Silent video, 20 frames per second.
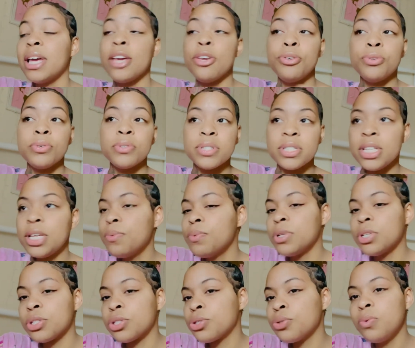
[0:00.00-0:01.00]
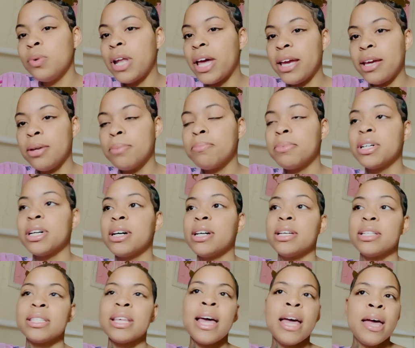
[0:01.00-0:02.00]
And you will see when it's too late
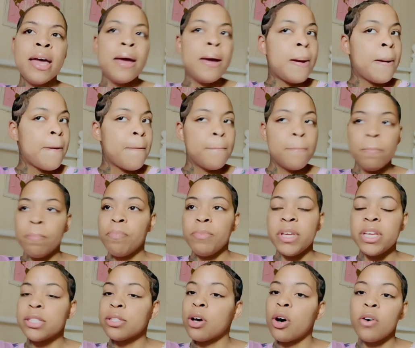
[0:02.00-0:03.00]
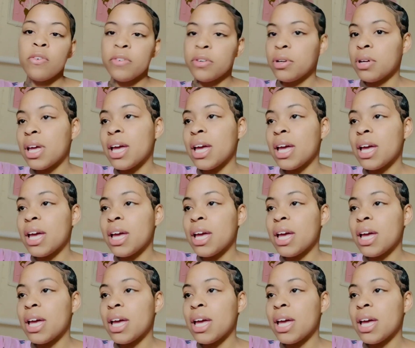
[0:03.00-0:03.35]
because it's over.